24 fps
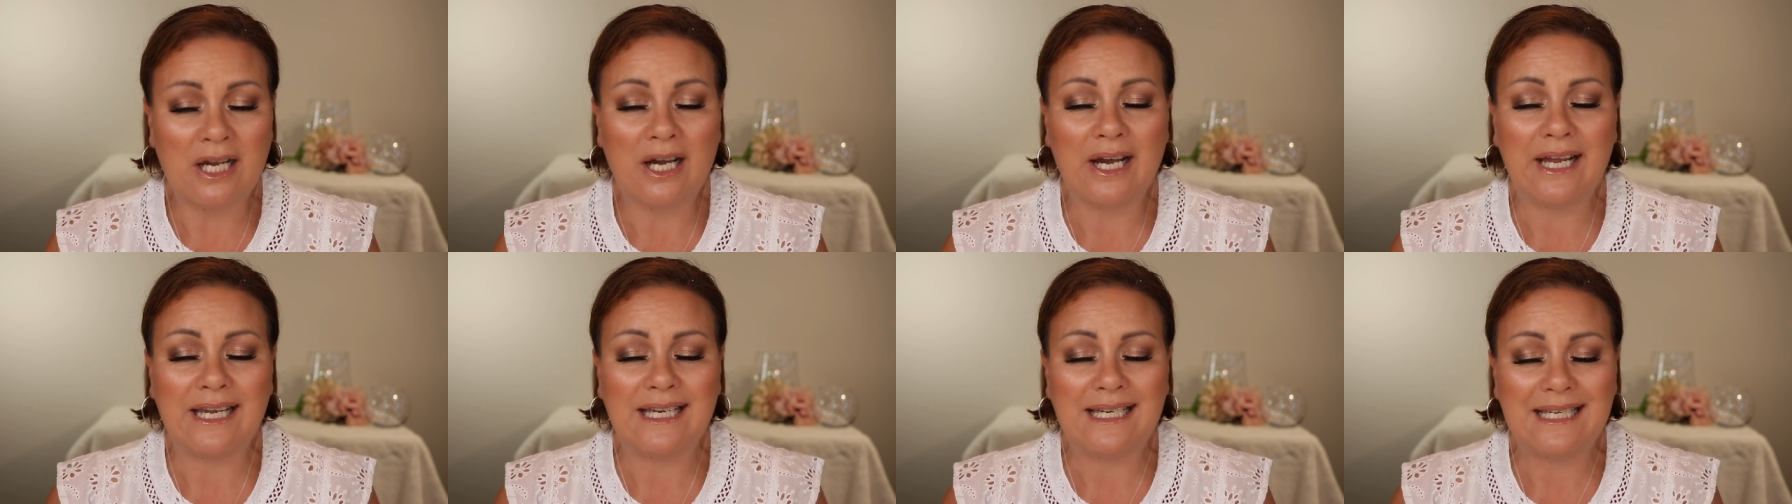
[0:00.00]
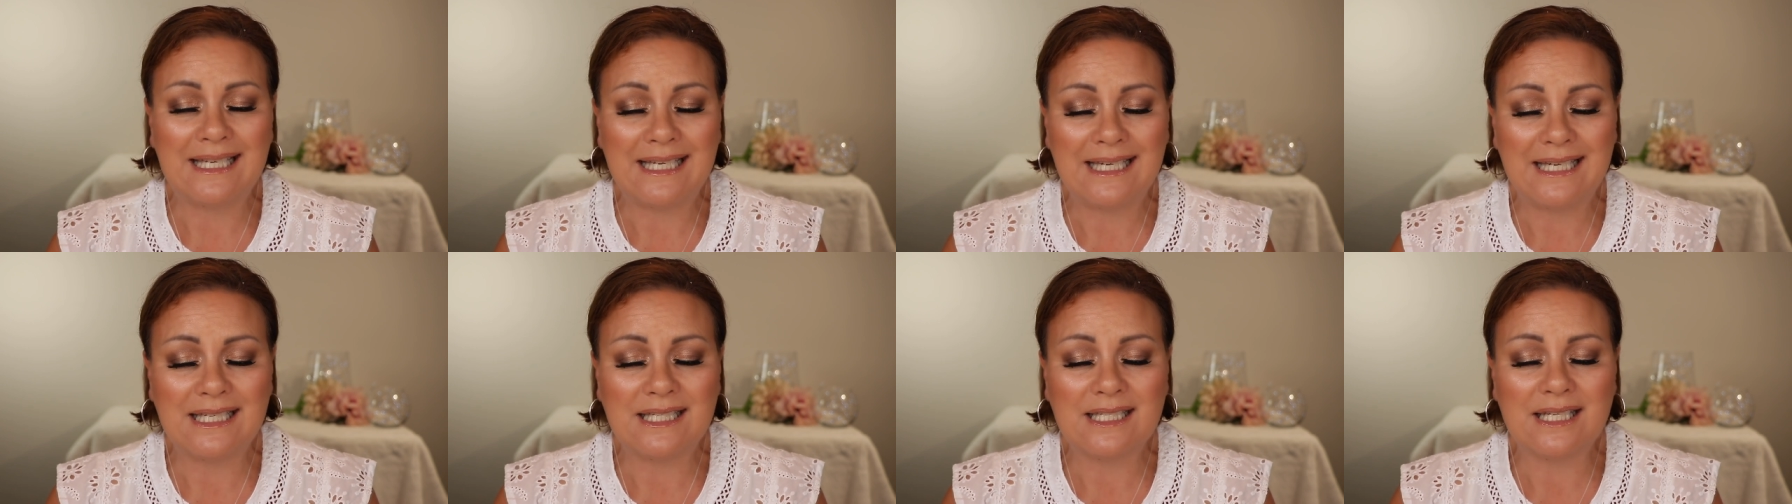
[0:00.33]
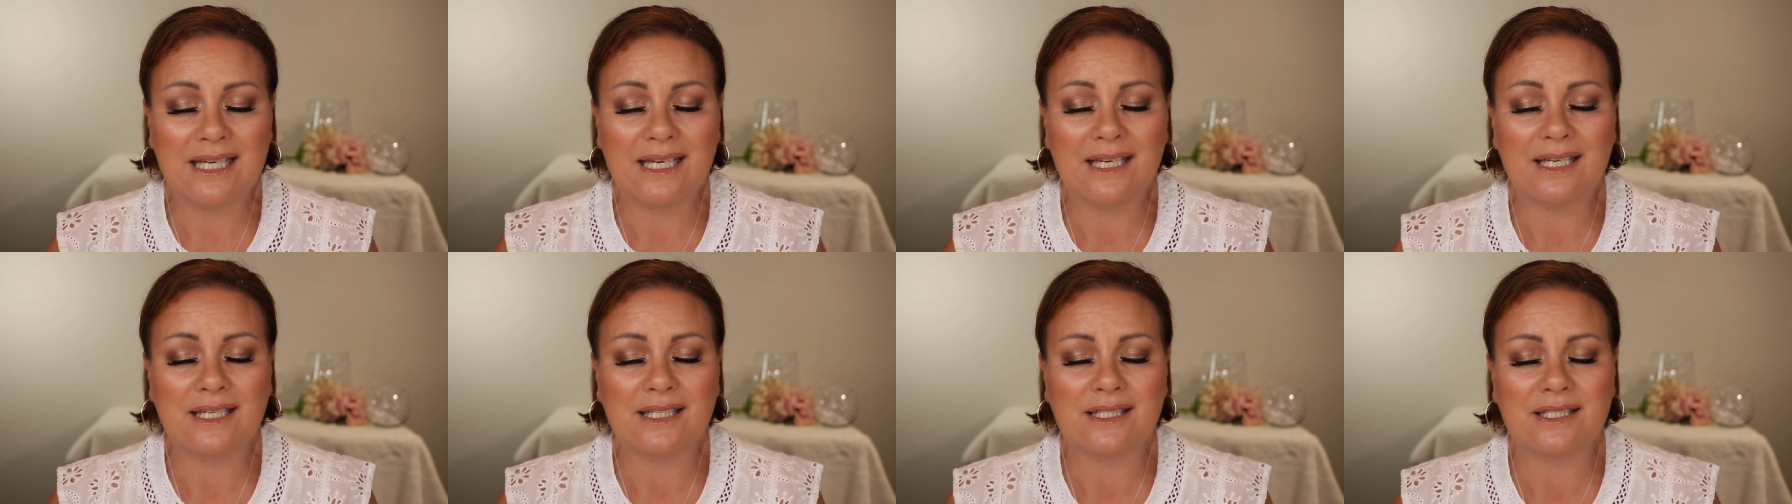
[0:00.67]
I need
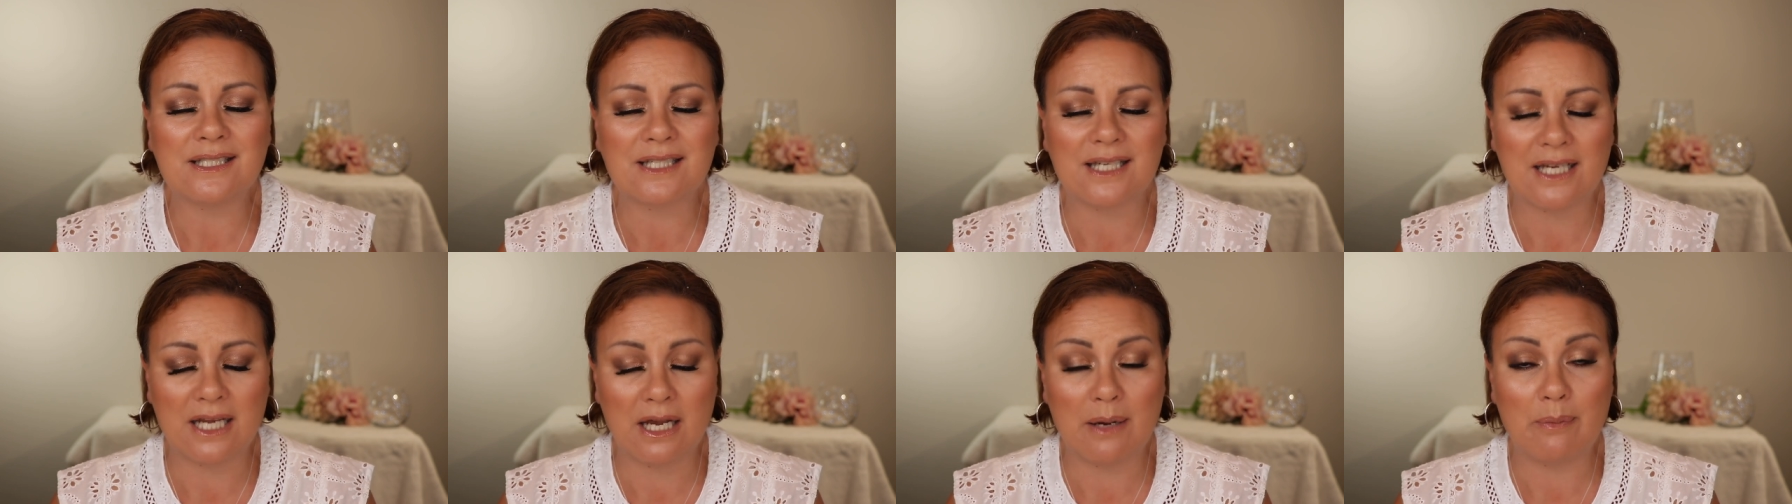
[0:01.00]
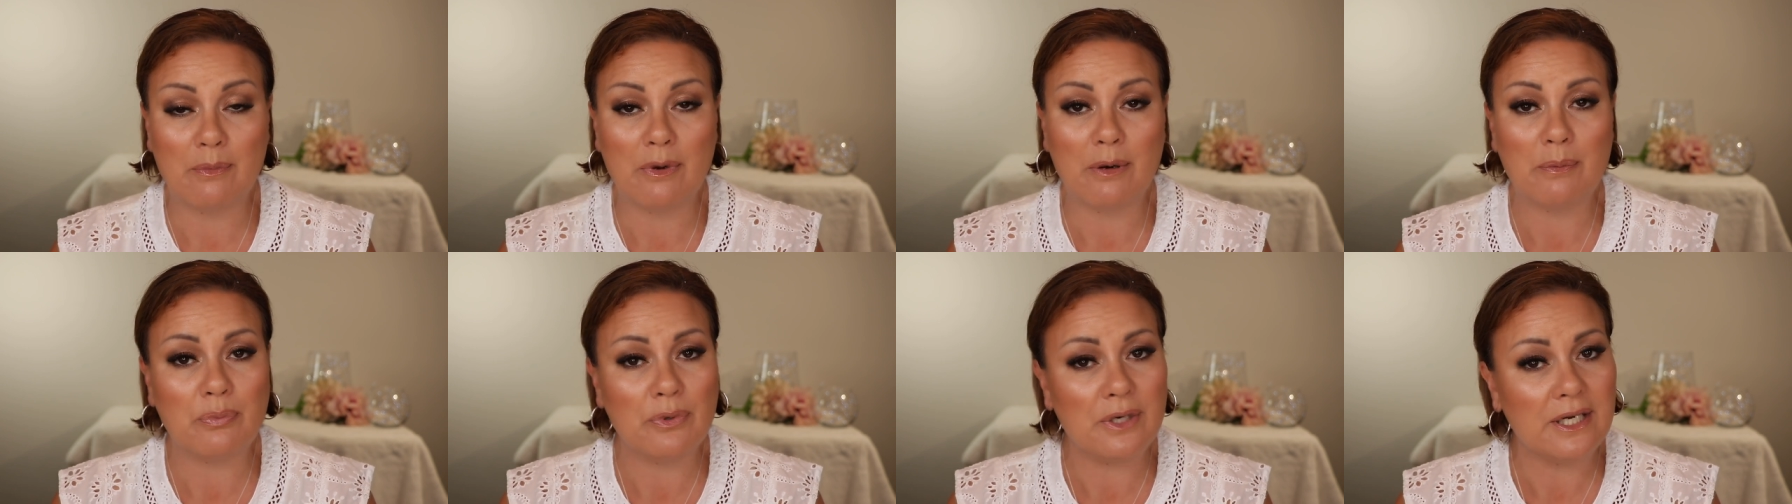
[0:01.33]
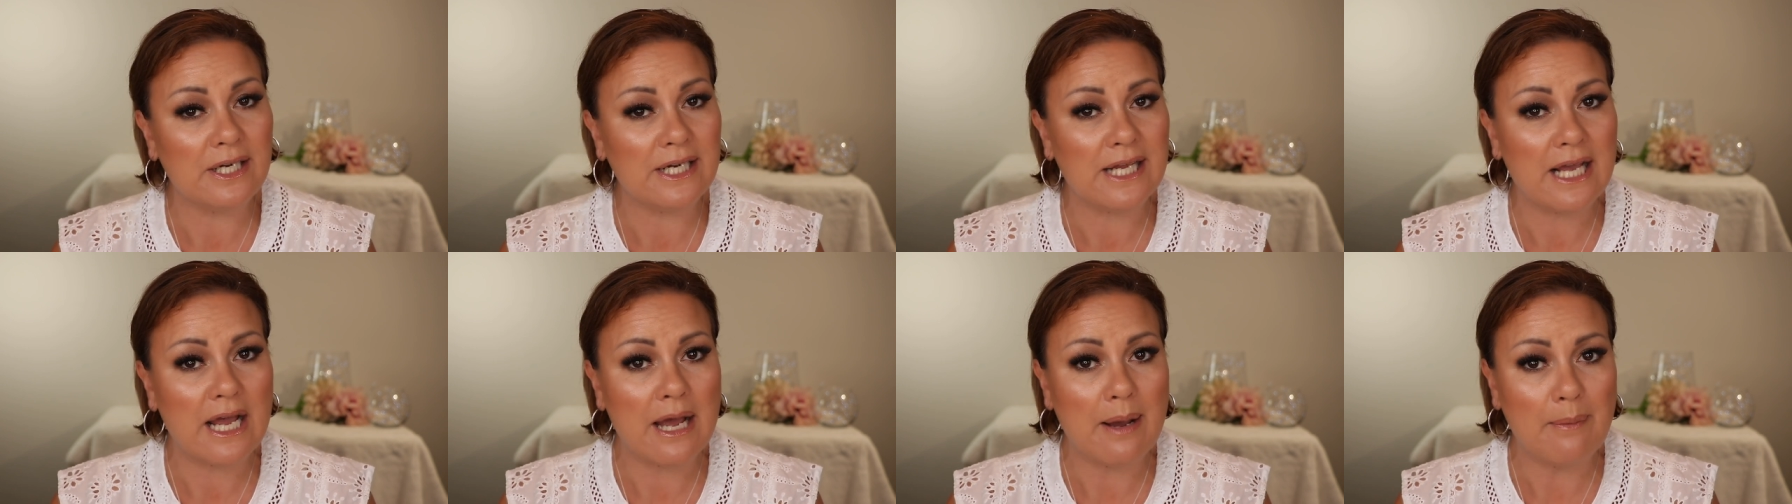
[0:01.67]
to cut my
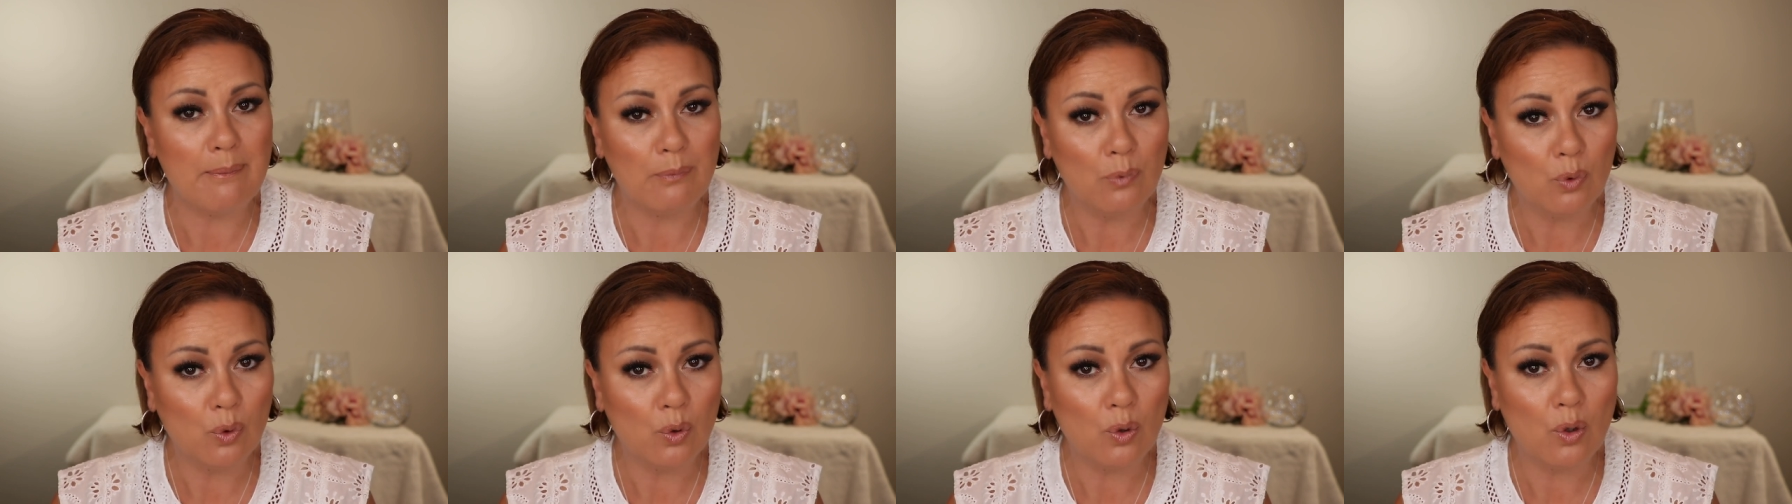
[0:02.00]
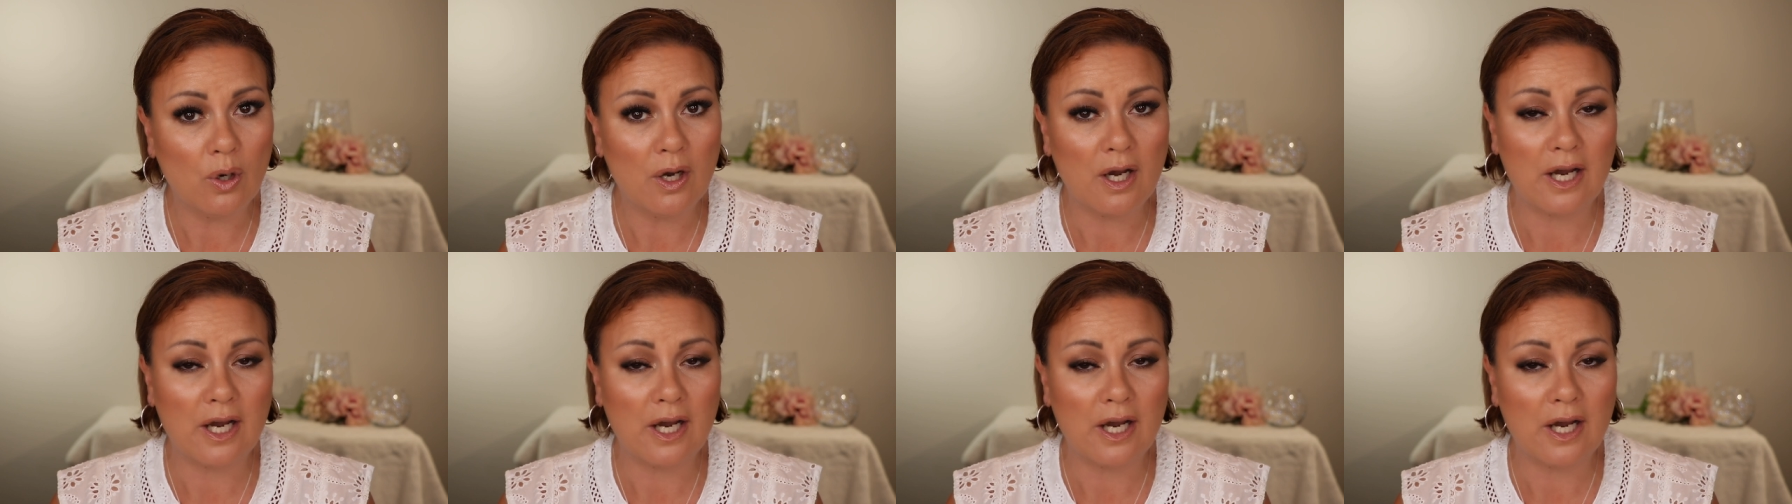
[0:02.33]
bread out more.